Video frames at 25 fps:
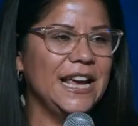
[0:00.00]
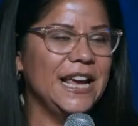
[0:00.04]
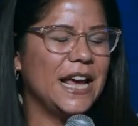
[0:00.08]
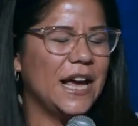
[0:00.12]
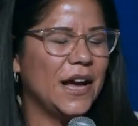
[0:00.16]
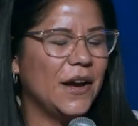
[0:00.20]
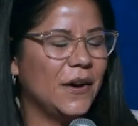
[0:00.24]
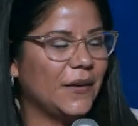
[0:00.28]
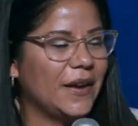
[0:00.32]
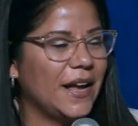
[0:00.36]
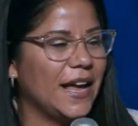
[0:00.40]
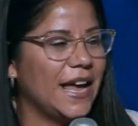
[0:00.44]

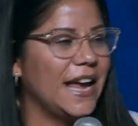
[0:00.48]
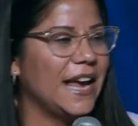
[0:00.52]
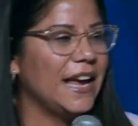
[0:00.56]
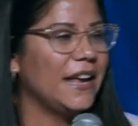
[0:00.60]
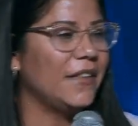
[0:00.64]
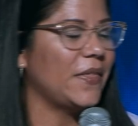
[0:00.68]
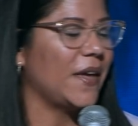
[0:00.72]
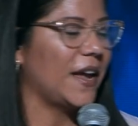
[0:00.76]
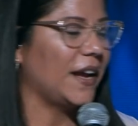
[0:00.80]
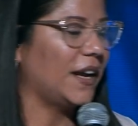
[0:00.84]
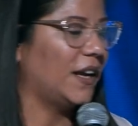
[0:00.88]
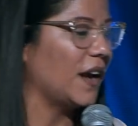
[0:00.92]
okay,
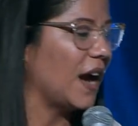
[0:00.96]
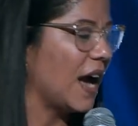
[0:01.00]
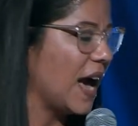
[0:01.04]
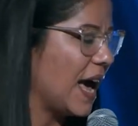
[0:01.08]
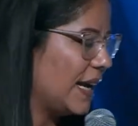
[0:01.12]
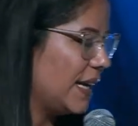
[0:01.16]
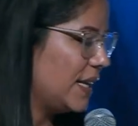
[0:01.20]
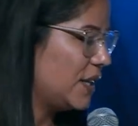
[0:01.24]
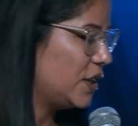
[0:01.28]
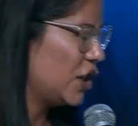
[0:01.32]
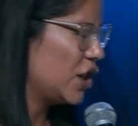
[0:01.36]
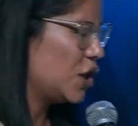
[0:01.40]
that God
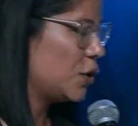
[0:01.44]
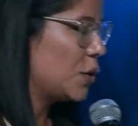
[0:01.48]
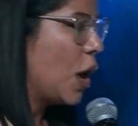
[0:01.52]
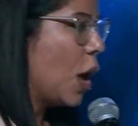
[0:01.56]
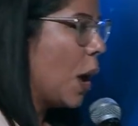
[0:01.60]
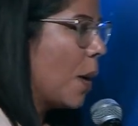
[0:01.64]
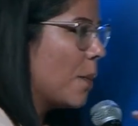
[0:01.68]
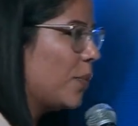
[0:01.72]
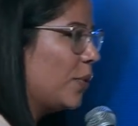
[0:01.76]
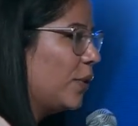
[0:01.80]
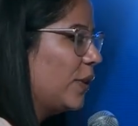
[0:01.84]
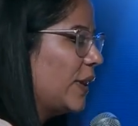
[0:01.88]
has just
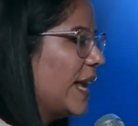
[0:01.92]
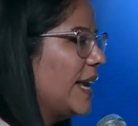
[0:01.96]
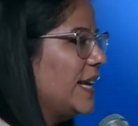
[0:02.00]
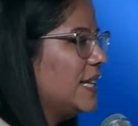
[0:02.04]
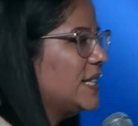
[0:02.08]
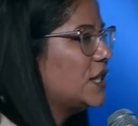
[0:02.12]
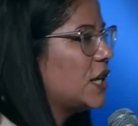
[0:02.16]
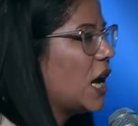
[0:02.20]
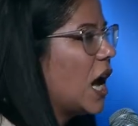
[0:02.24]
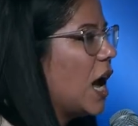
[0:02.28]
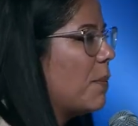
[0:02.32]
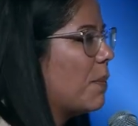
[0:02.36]

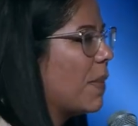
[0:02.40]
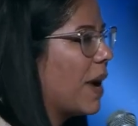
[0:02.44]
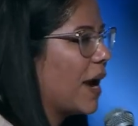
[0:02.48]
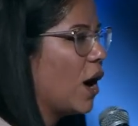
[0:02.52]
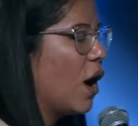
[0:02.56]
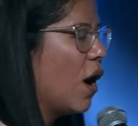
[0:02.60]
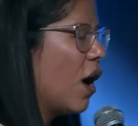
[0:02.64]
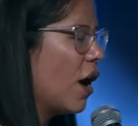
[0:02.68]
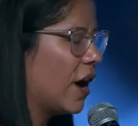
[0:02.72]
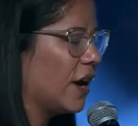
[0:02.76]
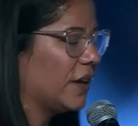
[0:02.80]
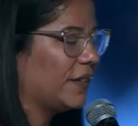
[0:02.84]
placed on my
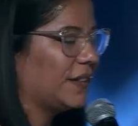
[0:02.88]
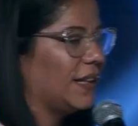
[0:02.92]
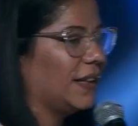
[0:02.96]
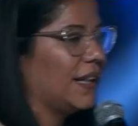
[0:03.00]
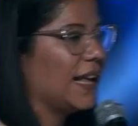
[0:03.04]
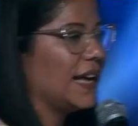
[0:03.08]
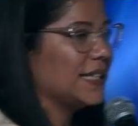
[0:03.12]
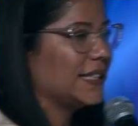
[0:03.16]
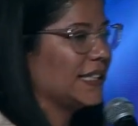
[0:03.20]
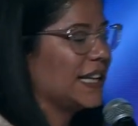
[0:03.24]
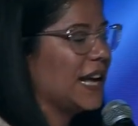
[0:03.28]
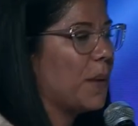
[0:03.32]
heart the
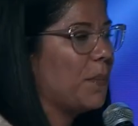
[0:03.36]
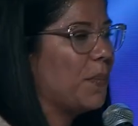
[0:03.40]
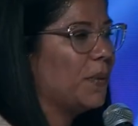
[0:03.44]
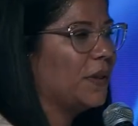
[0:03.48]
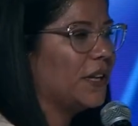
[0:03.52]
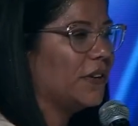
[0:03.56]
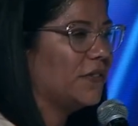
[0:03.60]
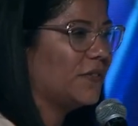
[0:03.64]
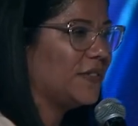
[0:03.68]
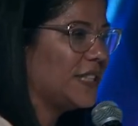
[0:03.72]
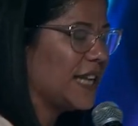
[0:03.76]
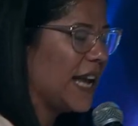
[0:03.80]
last couple
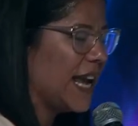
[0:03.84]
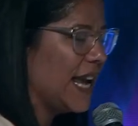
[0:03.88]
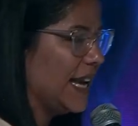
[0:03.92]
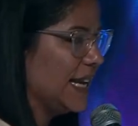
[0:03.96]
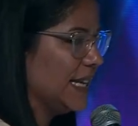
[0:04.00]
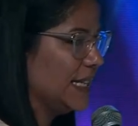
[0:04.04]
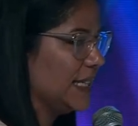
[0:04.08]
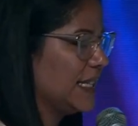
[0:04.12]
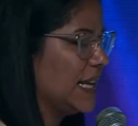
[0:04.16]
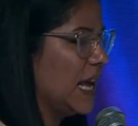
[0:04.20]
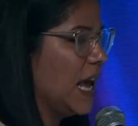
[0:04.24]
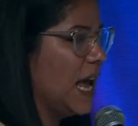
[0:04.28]
of
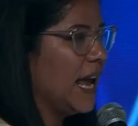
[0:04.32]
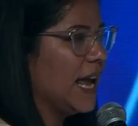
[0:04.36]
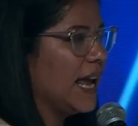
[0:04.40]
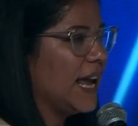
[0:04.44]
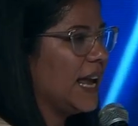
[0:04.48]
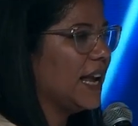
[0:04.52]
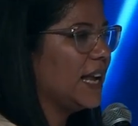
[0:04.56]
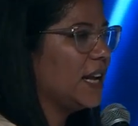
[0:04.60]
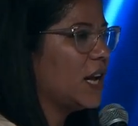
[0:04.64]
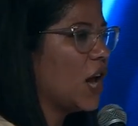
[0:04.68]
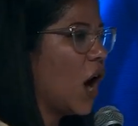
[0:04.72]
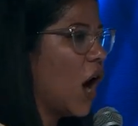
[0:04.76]
days
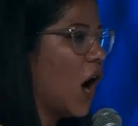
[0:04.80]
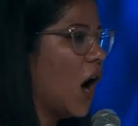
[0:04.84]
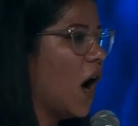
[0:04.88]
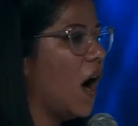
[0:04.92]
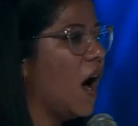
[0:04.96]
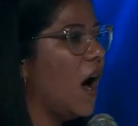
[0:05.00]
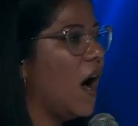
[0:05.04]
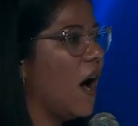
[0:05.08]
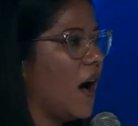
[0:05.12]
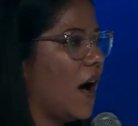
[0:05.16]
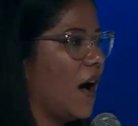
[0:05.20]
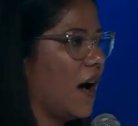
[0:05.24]
in
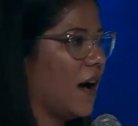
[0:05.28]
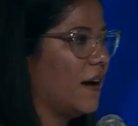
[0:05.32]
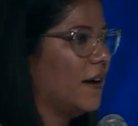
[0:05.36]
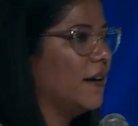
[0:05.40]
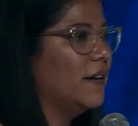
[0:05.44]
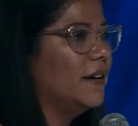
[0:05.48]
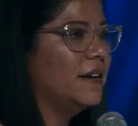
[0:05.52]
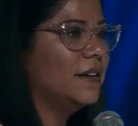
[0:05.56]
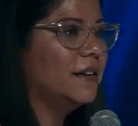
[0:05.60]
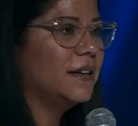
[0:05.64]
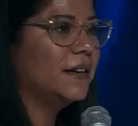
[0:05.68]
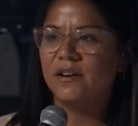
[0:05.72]
awe,
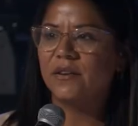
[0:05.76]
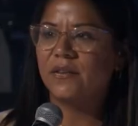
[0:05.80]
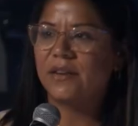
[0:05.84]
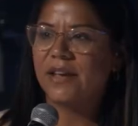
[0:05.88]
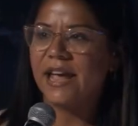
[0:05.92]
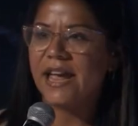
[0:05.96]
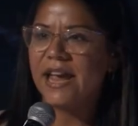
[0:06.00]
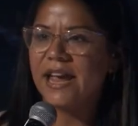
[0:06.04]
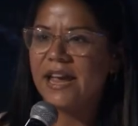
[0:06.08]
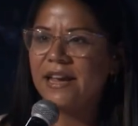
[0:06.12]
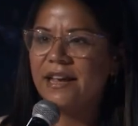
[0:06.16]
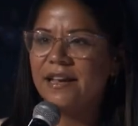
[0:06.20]

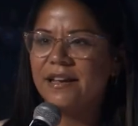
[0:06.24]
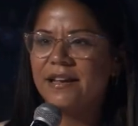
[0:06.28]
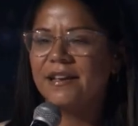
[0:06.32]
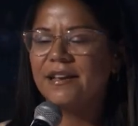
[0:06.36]
okay?